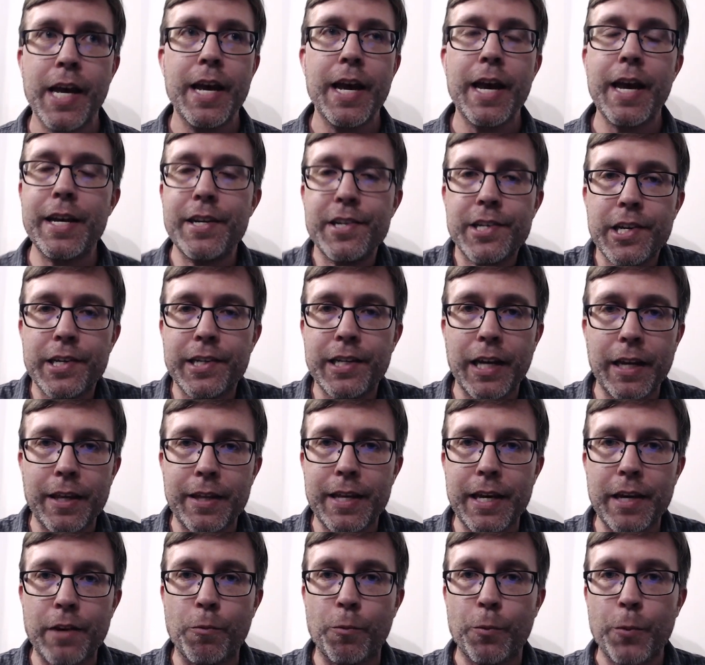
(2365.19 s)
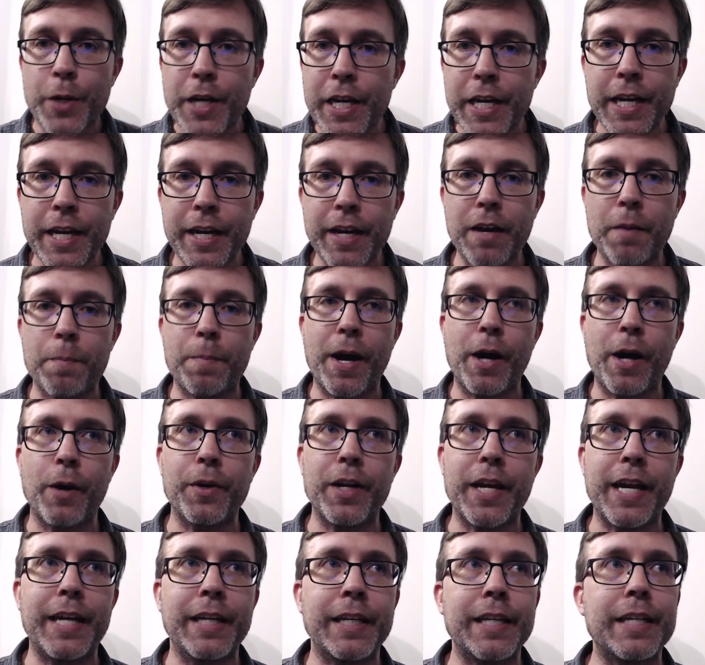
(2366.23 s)
And just, I think, reading about
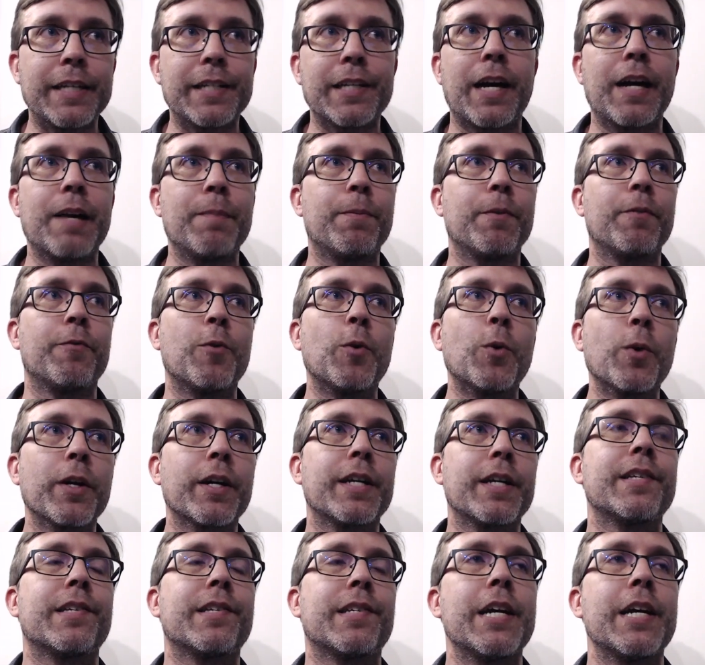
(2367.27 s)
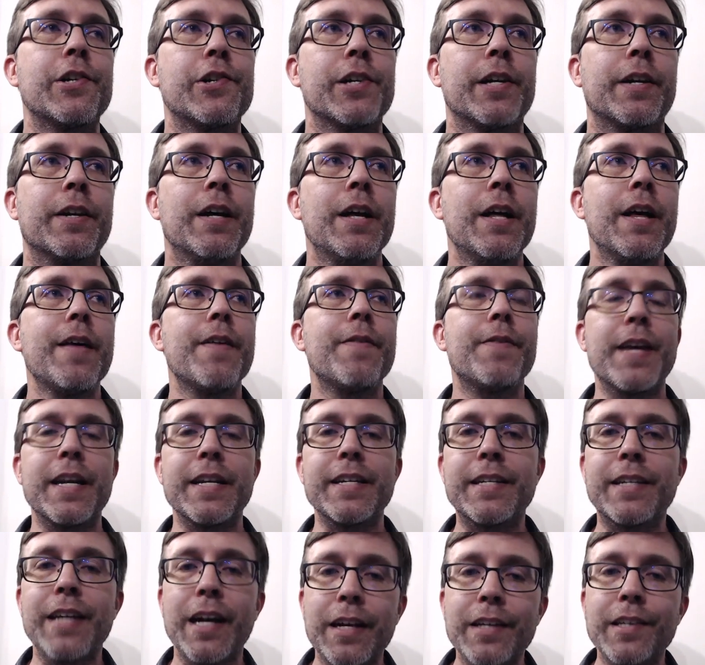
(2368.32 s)
any type of organization
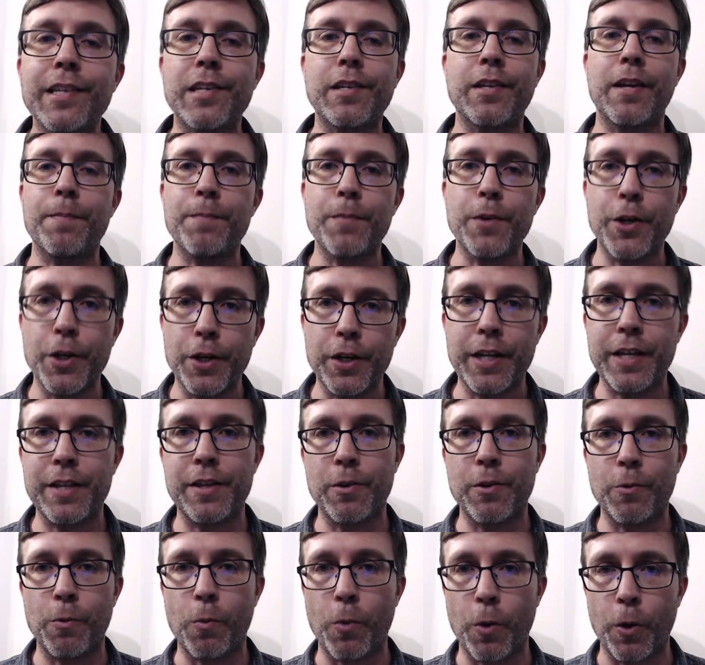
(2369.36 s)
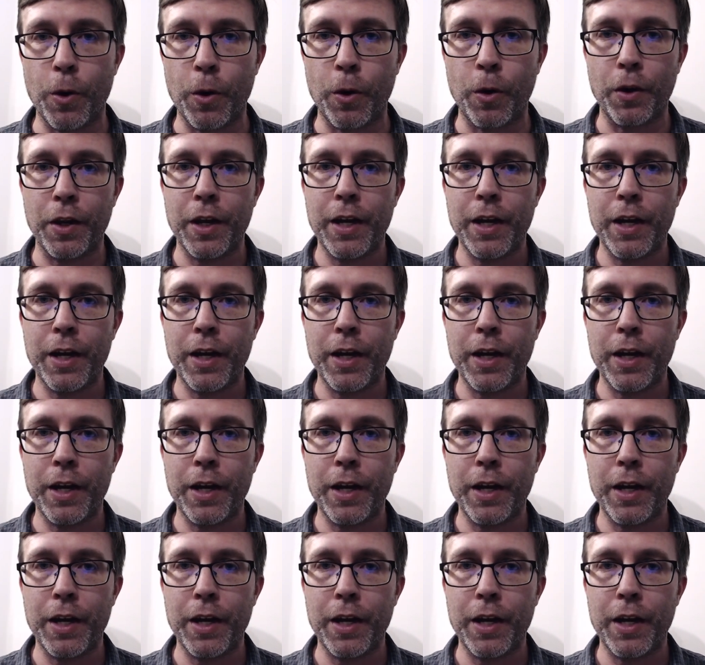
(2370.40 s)
that does some good in the world,